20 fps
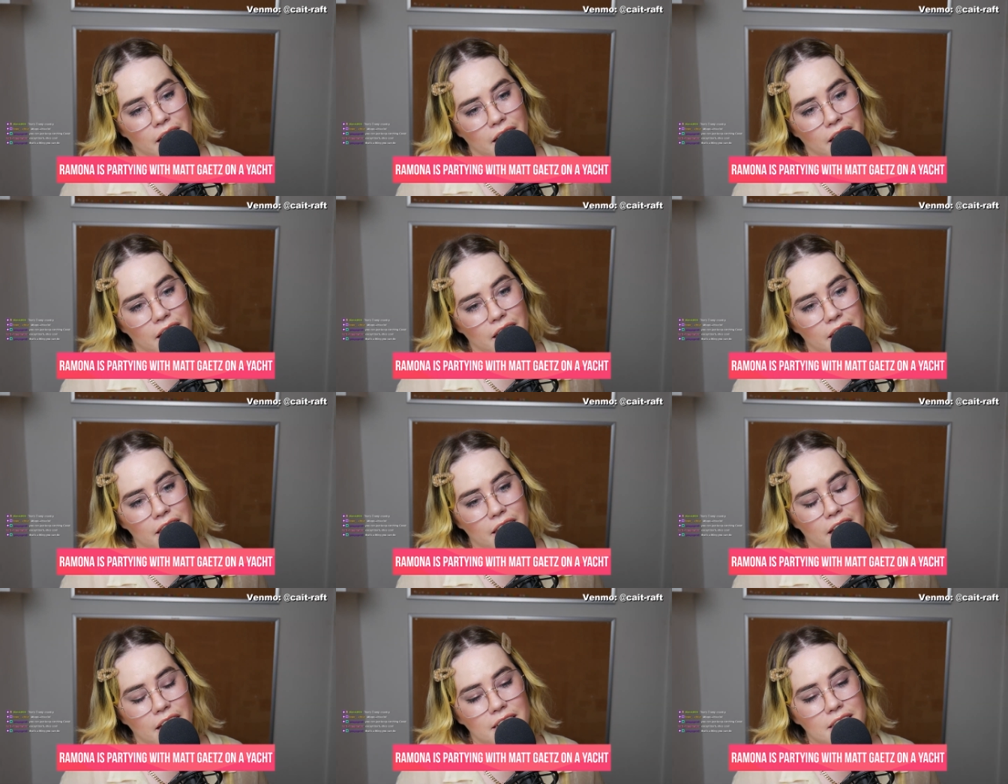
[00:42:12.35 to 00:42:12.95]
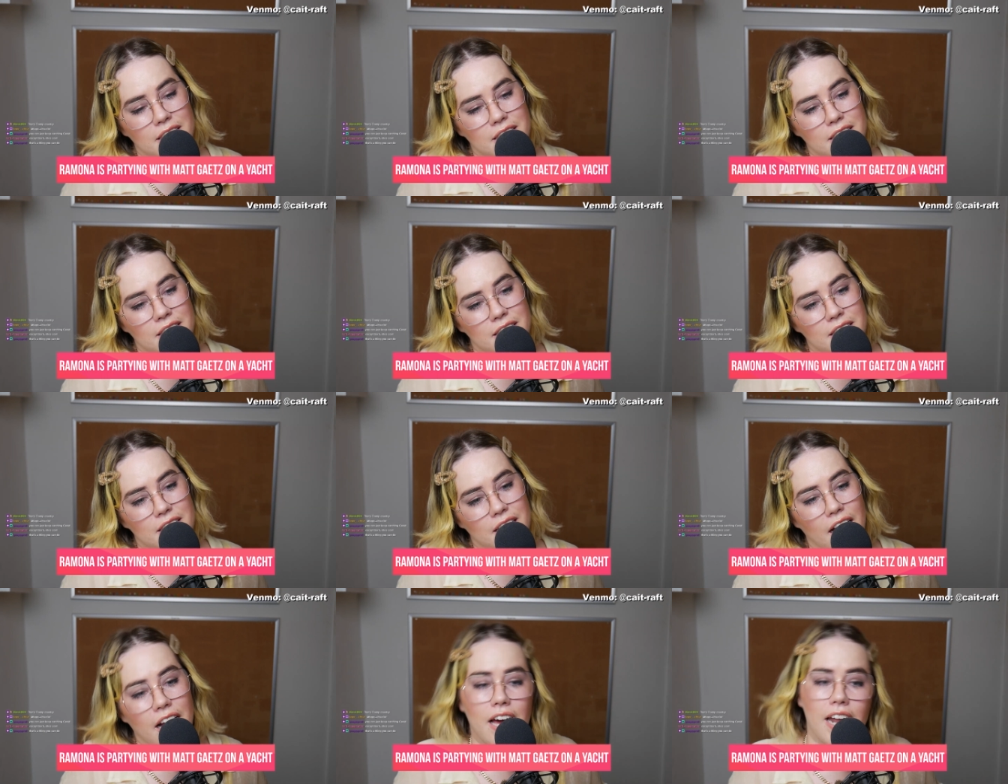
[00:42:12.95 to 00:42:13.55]
And
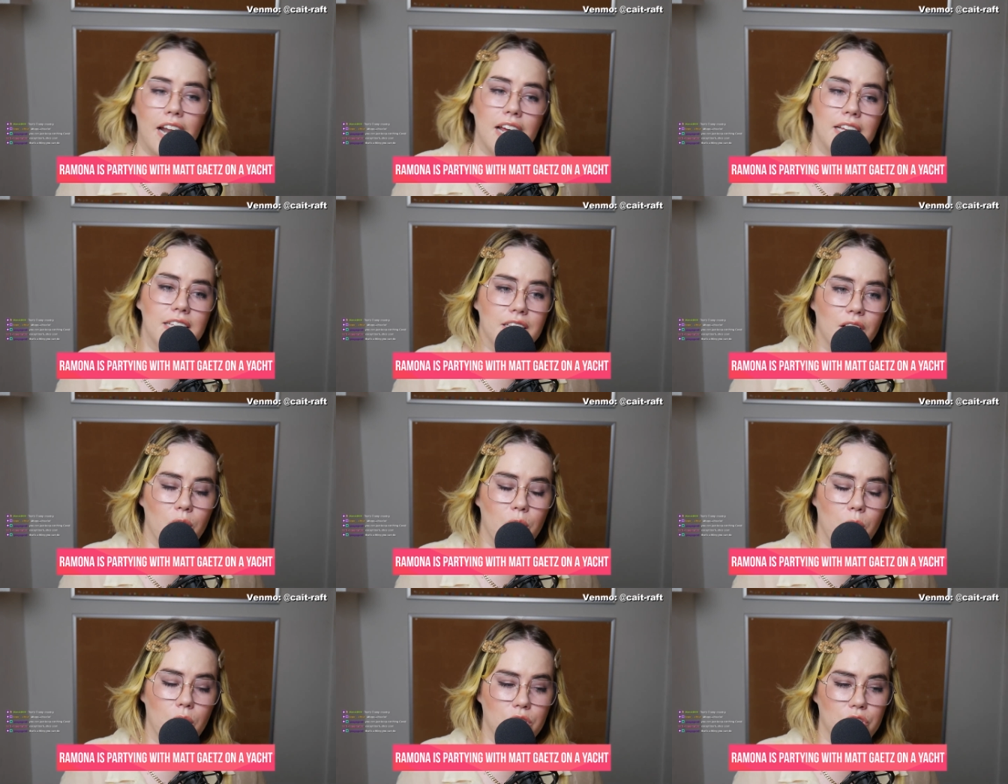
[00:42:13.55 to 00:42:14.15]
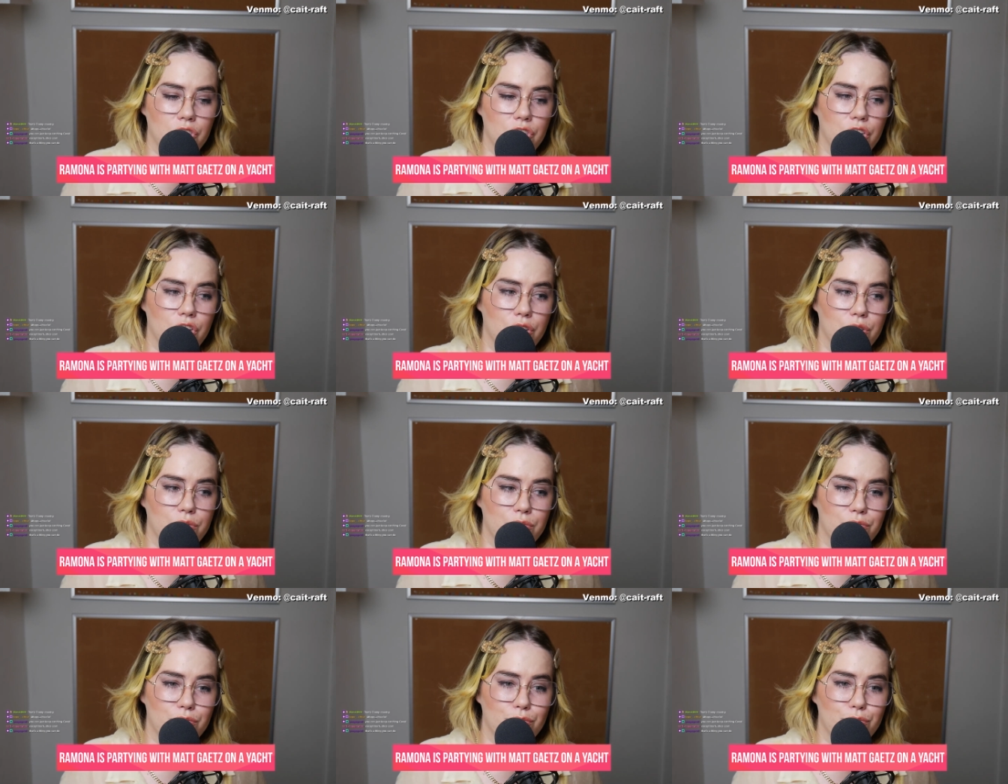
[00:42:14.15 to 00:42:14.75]
that's, I got to ask a
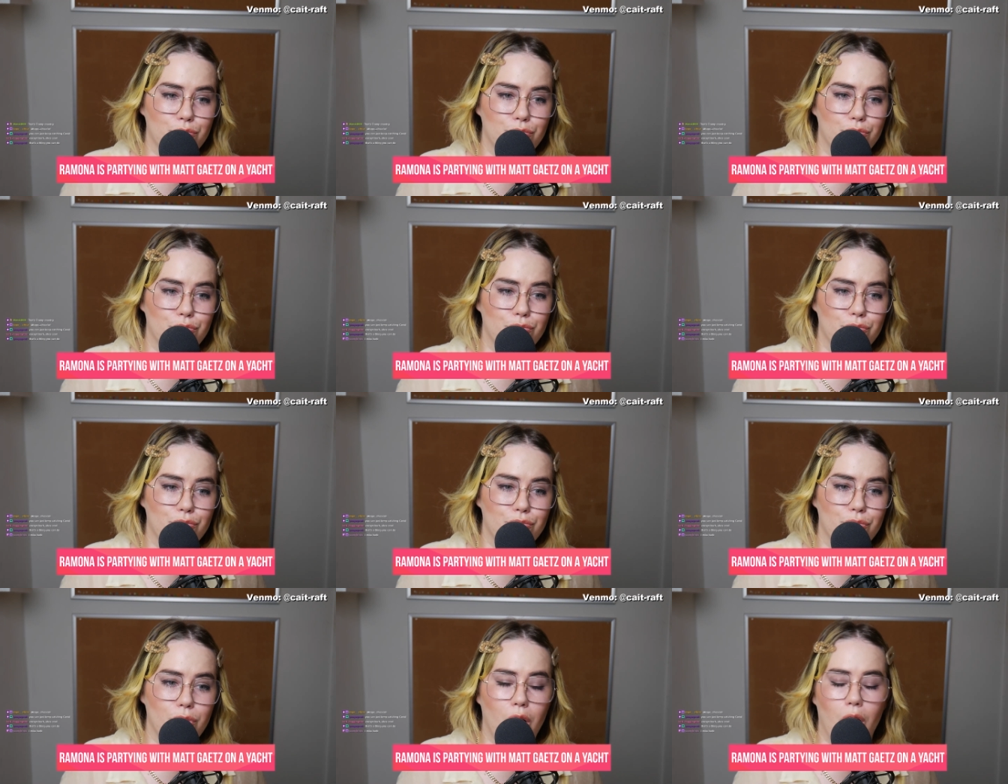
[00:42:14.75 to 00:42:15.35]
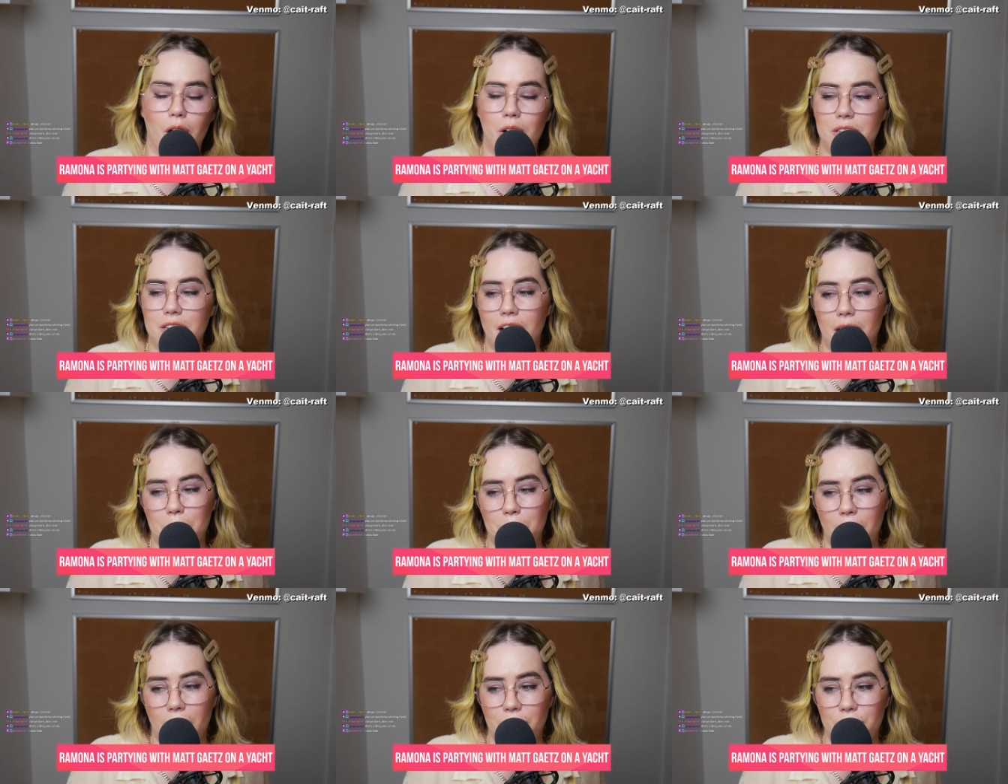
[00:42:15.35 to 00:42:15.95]
question. Are
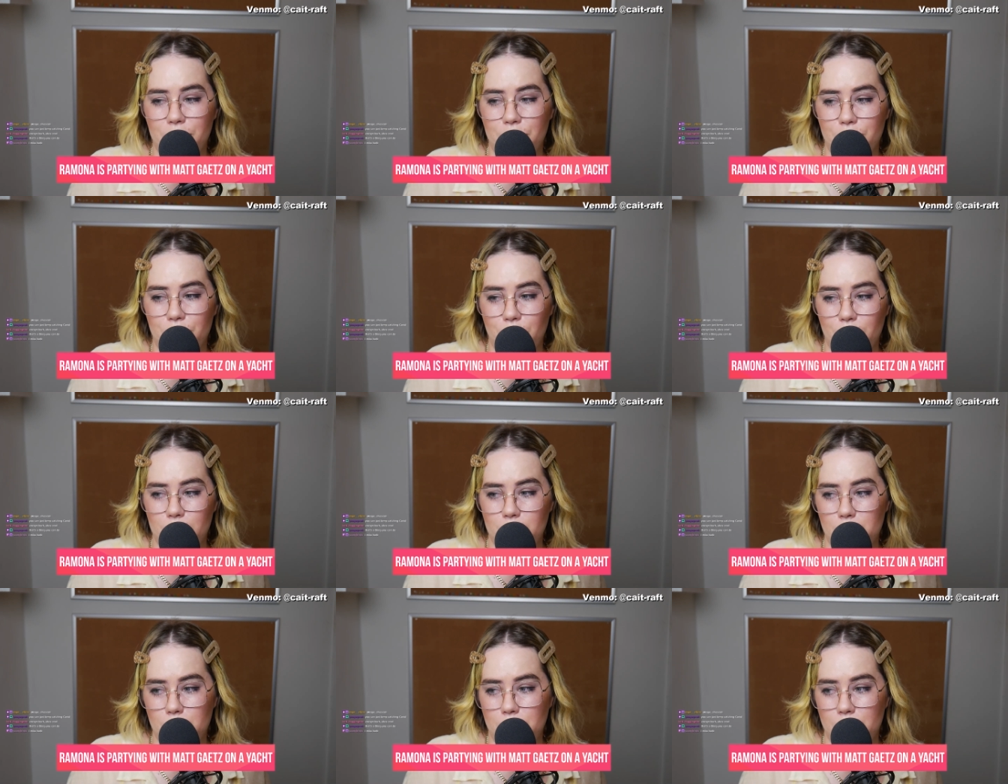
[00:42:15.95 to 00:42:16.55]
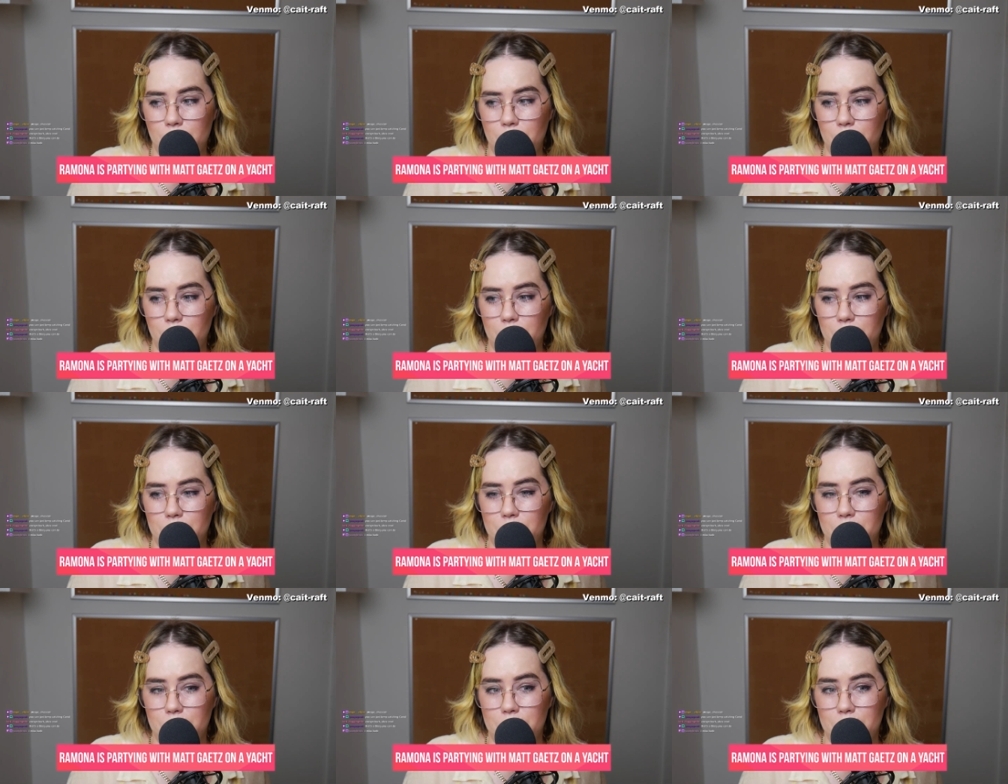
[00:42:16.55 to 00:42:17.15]
Zach Braff and Florence Pugh
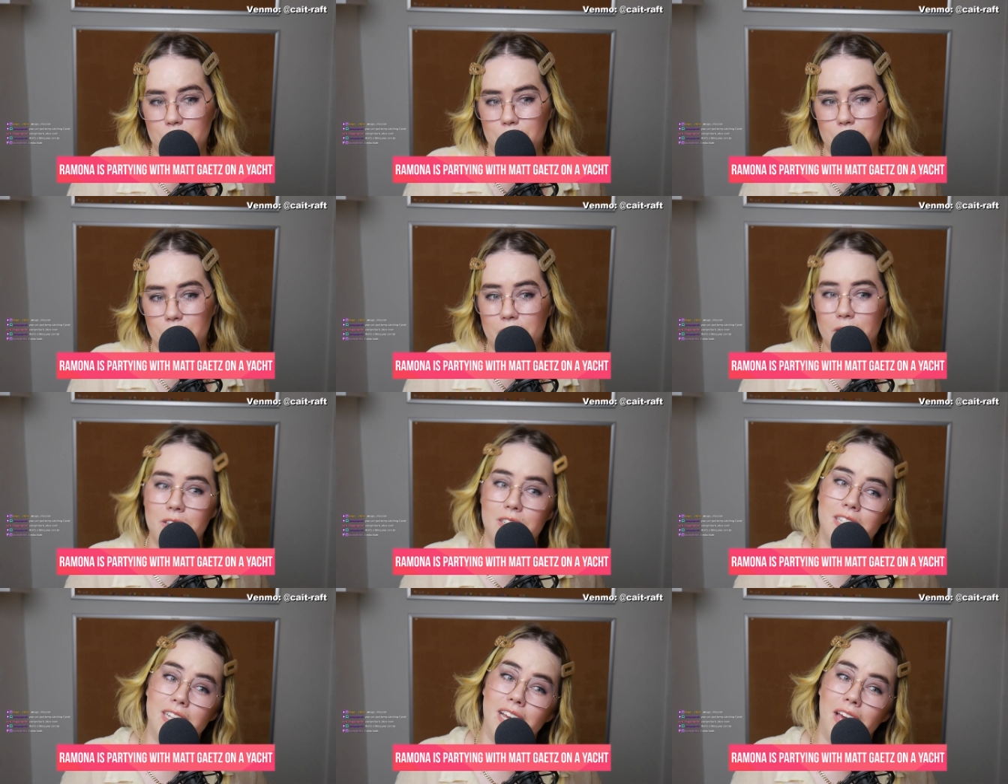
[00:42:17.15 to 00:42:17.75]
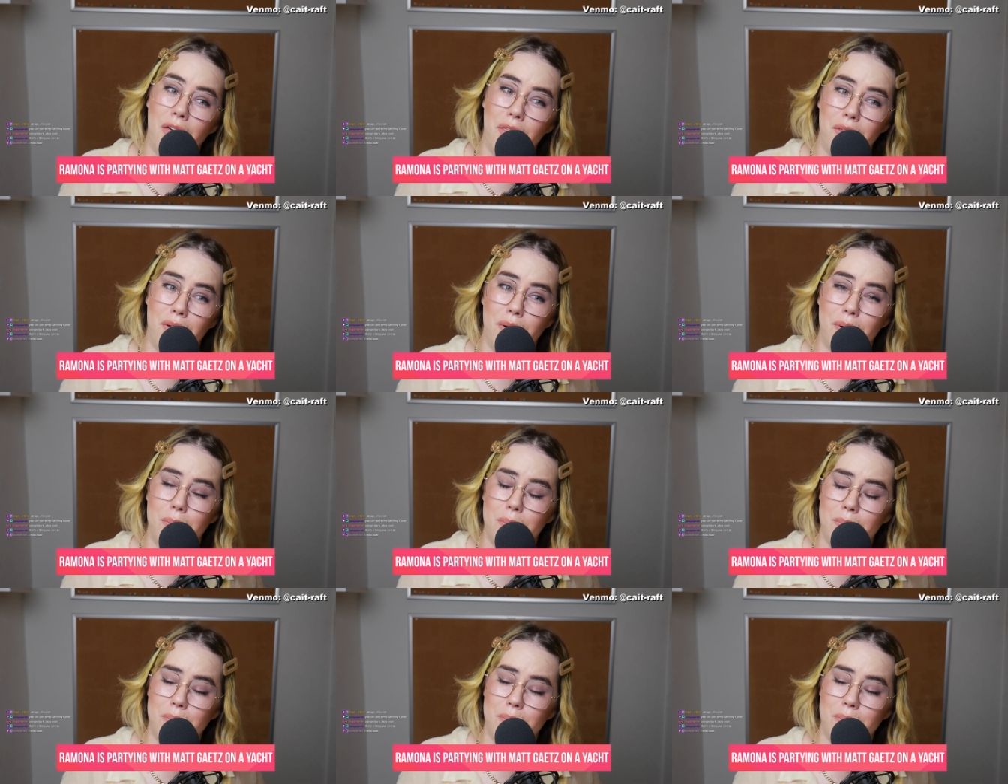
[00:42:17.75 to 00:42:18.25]
still together?